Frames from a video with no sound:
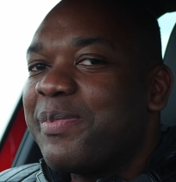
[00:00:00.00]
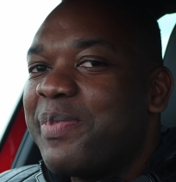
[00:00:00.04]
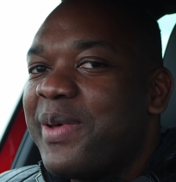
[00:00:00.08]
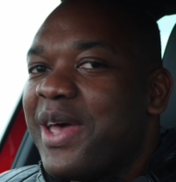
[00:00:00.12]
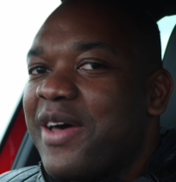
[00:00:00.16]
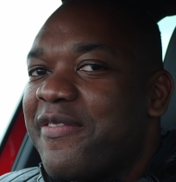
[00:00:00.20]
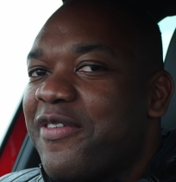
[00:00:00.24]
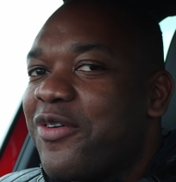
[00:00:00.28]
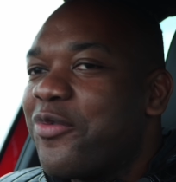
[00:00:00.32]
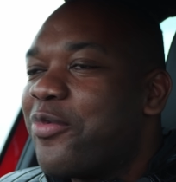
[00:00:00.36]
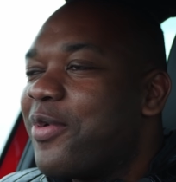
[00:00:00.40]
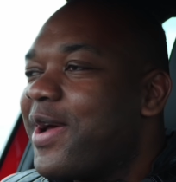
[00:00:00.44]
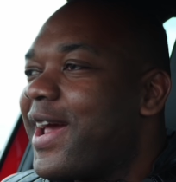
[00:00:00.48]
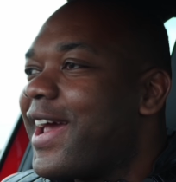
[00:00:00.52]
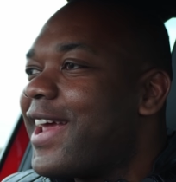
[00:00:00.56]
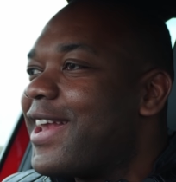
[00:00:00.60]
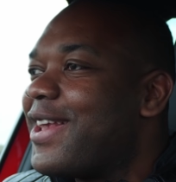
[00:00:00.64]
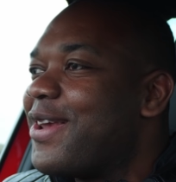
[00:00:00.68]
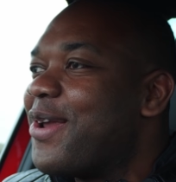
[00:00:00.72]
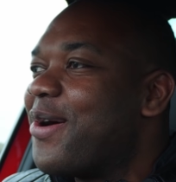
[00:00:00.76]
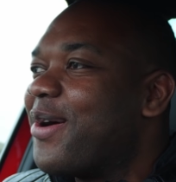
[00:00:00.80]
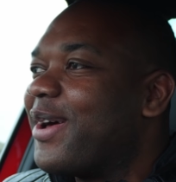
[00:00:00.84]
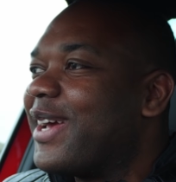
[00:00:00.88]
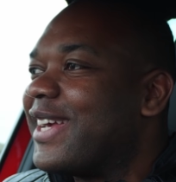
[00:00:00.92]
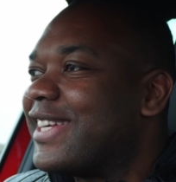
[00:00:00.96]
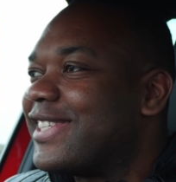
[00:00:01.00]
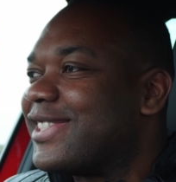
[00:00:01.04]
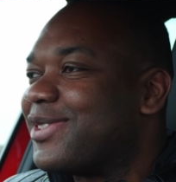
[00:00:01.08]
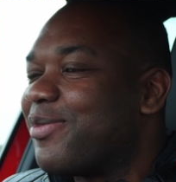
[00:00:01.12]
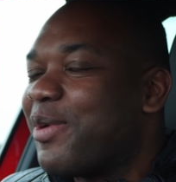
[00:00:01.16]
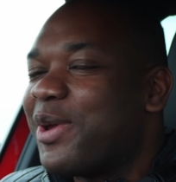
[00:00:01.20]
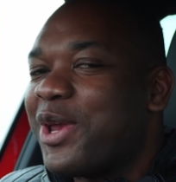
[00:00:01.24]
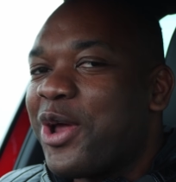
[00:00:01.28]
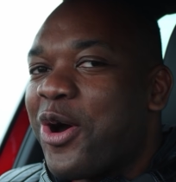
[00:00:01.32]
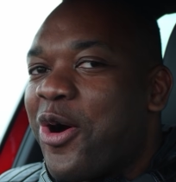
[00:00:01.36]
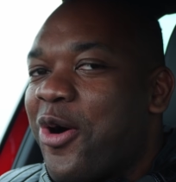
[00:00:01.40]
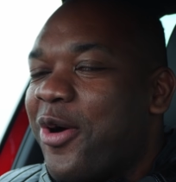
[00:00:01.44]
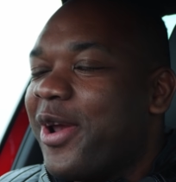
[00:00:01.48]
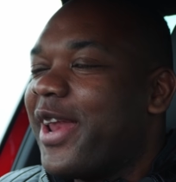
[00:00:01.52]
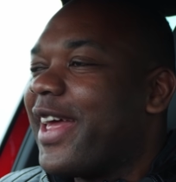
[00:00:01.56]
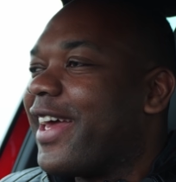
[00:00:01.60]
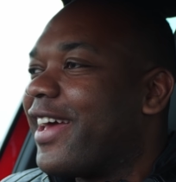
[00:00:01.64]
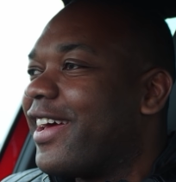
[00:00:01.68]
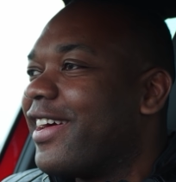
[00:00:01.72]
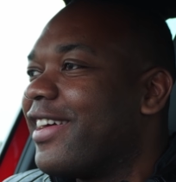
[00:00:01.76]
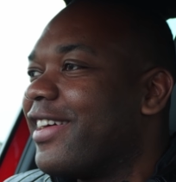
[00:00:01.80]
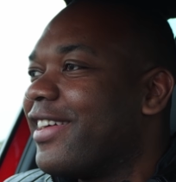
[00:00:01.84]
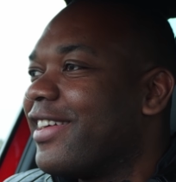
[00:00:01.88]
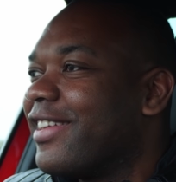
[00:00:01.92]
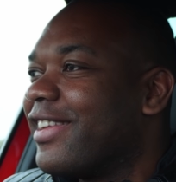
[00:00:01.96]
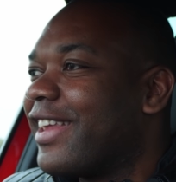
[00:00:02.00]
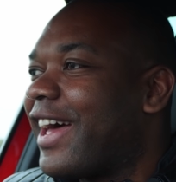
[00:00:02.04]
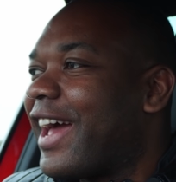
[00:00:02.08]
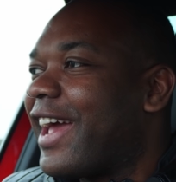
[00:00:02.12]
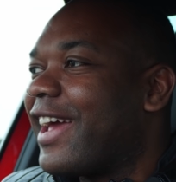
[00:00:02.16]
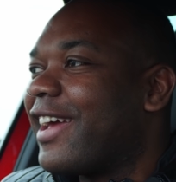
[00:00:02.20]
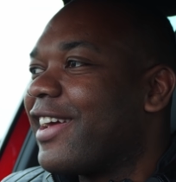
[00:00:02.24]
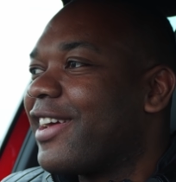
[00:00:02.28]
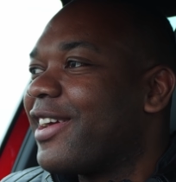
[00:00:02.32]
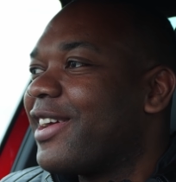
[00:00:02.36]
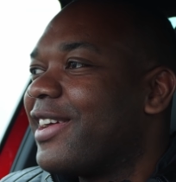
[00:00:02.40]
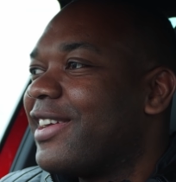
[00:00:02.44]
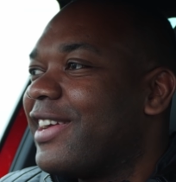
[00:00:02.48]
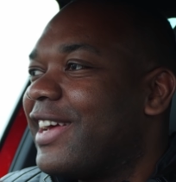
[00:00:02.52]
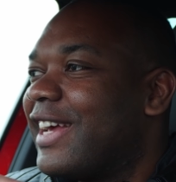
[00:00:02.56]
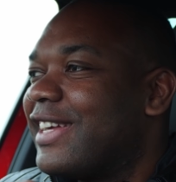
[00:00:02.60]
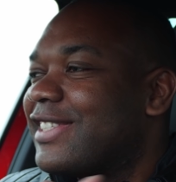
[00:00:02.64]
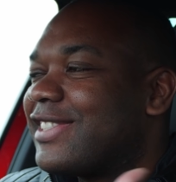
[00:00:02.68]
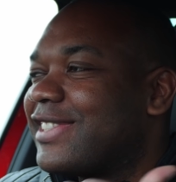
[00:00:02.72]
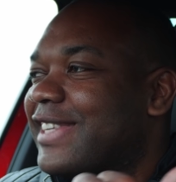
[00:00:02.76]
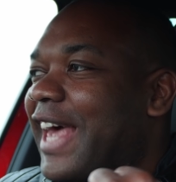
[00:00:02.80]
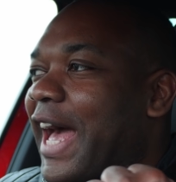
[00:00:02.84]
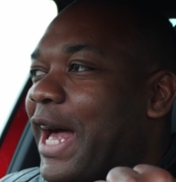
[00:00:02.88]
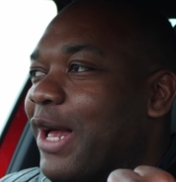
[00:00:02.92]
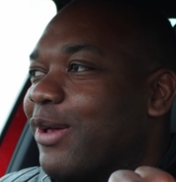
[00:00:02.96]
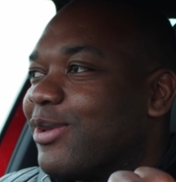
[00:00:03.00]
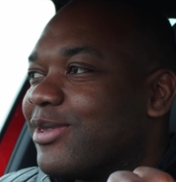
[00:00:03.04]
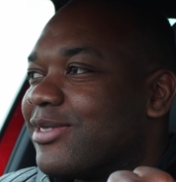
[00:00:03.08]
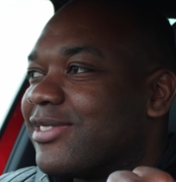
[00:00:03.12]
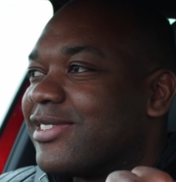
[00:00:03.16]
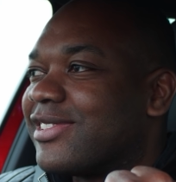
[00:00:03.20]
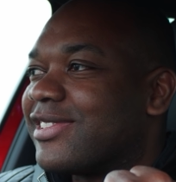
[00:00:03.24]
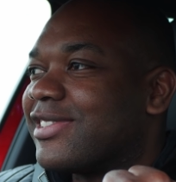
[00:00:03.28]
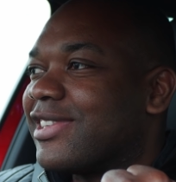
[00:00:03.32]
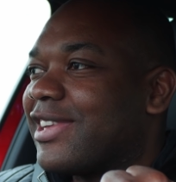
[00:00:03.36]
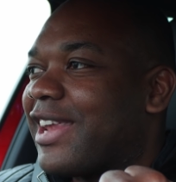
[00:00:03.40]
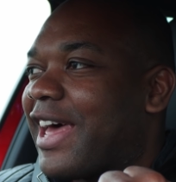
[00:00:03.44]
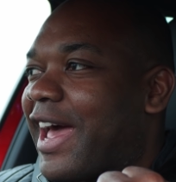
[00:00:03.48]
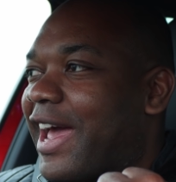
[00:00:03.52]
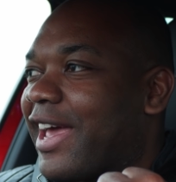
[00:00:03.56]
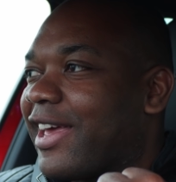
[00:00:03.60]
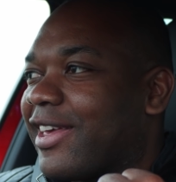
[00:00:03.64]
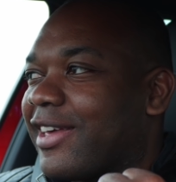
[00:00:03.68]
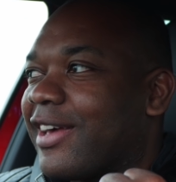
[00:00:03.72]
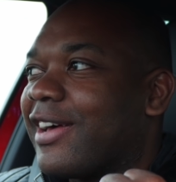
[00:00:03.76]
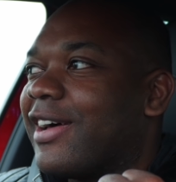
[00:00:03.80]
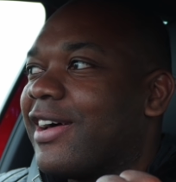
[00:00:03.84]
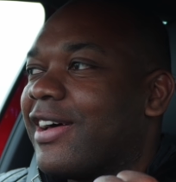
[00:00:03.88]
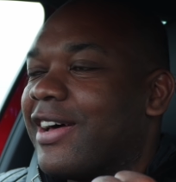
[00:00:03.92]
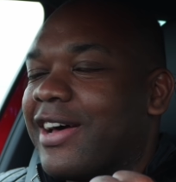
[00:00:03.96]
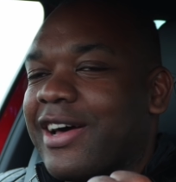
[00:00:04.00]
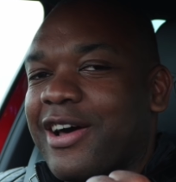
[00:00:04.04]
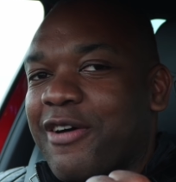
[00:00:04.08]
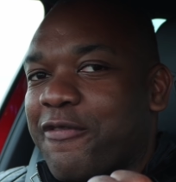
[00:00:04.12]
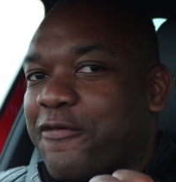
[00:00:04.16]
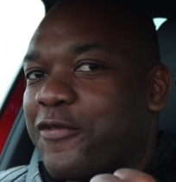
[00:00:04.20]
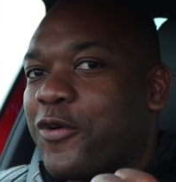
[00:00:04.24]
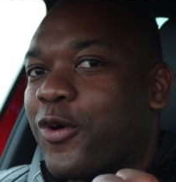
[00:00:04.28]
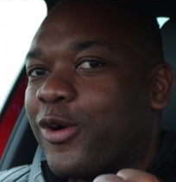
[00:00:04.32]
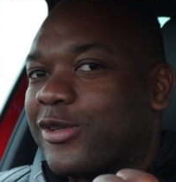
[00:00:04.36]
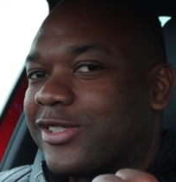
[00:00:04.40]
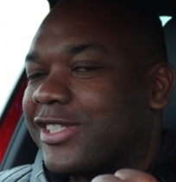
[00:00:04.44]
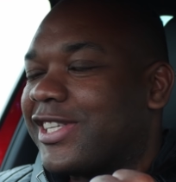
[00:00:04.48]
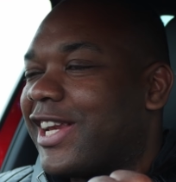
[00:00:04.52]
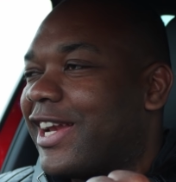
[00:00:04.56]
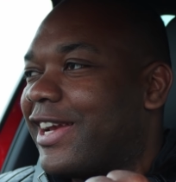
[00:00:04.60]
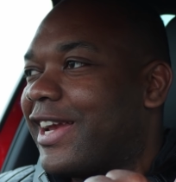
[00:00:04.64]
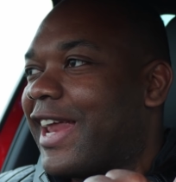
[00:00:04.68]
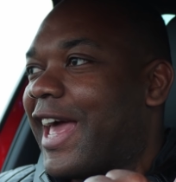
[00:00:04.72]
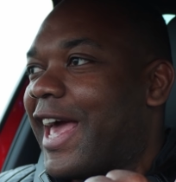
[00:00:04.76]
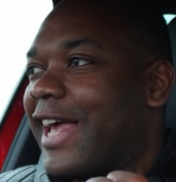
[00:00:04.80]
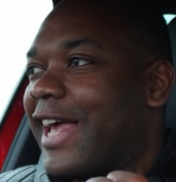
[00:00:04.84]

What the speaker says: a bit of a weird noise when you're on it. Like, it sounds like a 4-cylinder